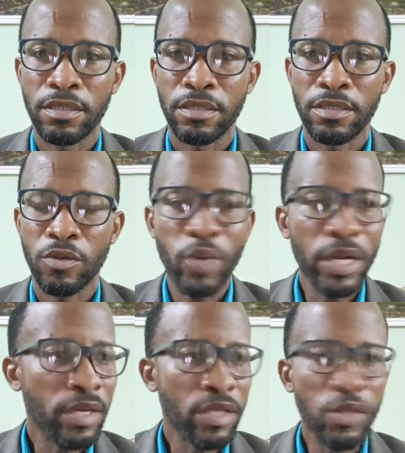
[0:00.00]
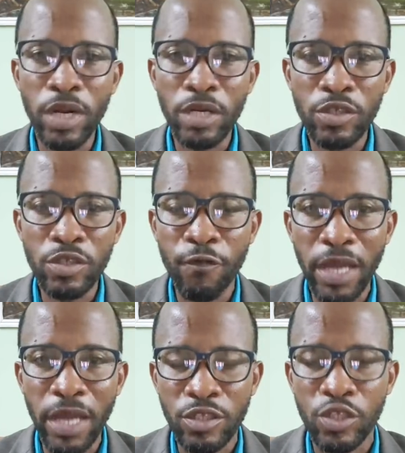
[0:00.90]
Where in the world do you find a
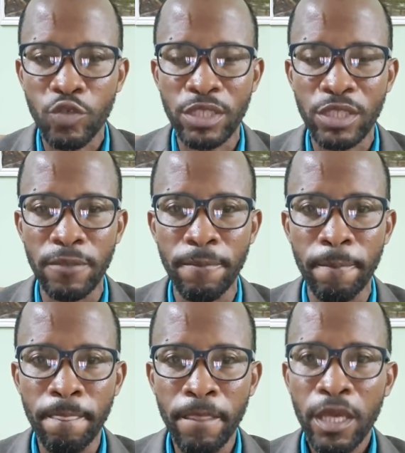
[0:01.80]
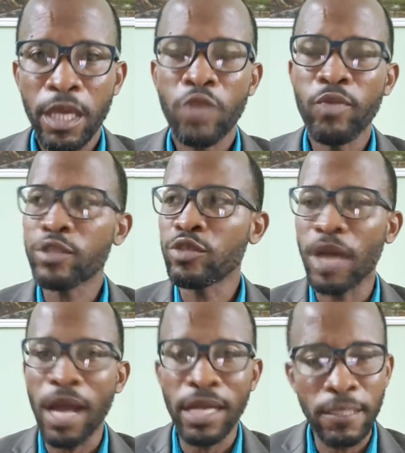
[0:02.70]
situation in which you are
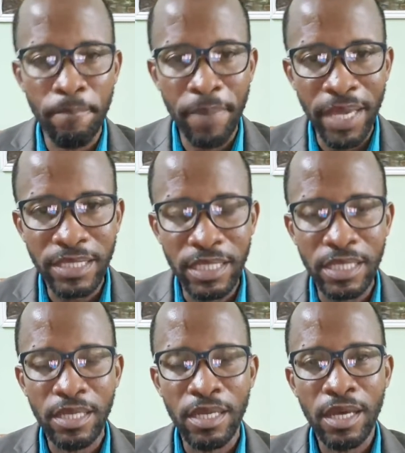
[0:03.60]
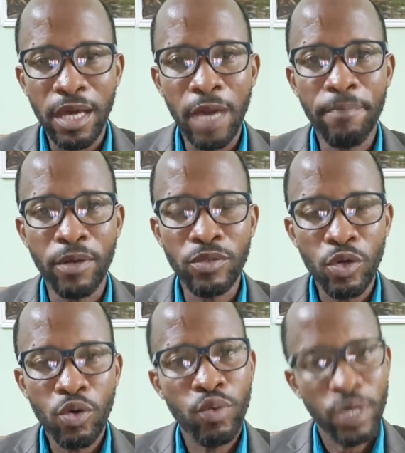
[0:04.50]
debating about
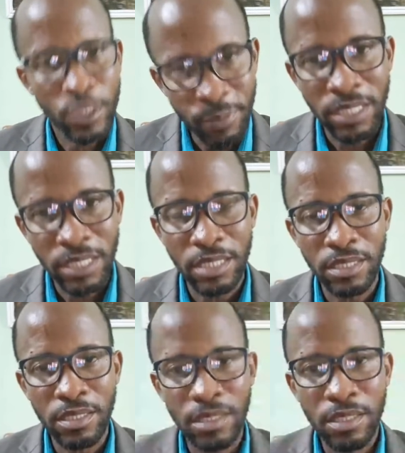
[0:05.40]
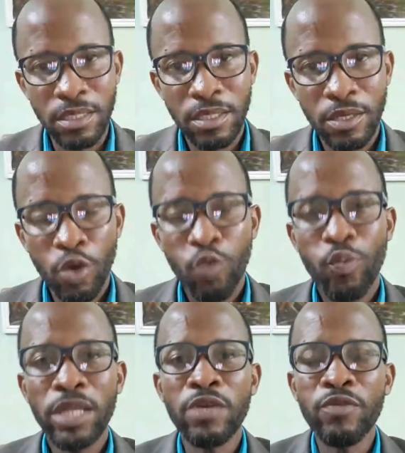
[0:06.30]
who is president when
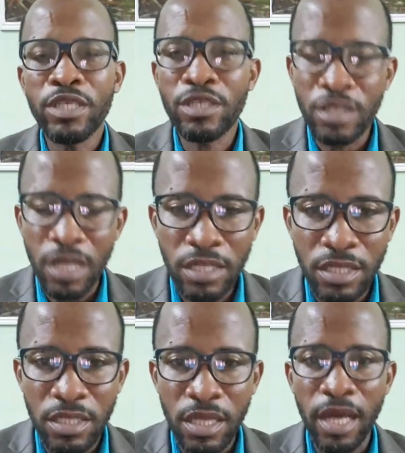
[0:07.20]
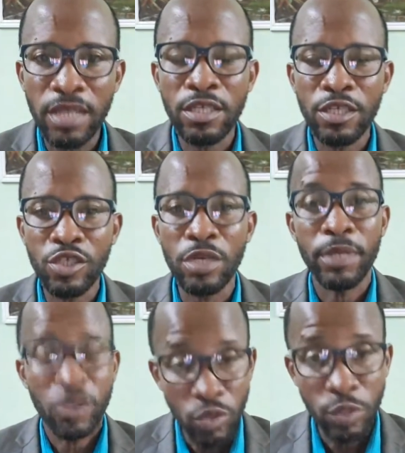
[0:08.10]
the results to determine
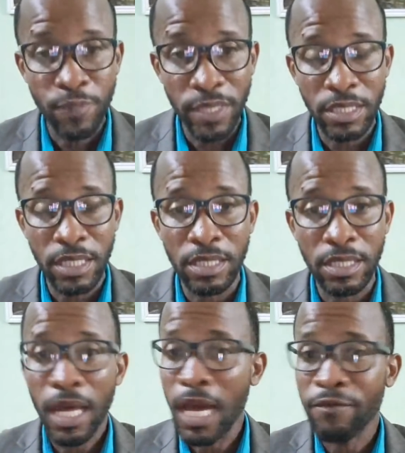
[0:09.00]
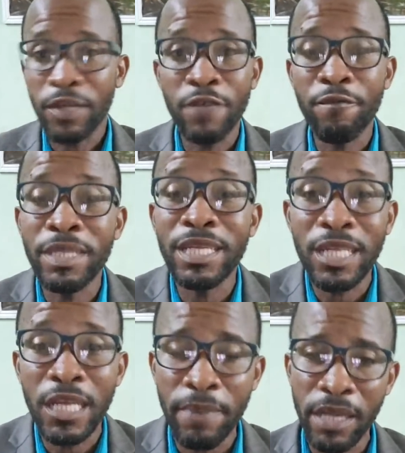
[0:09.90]
who's president have not even been declared
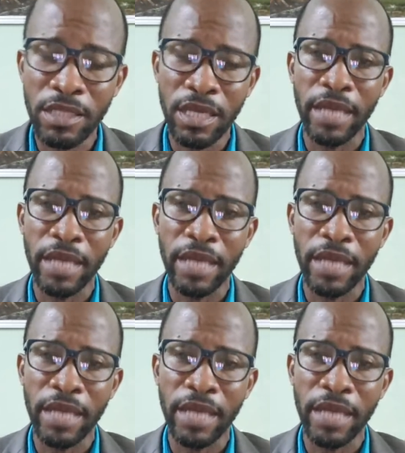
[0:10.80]
by the Guyana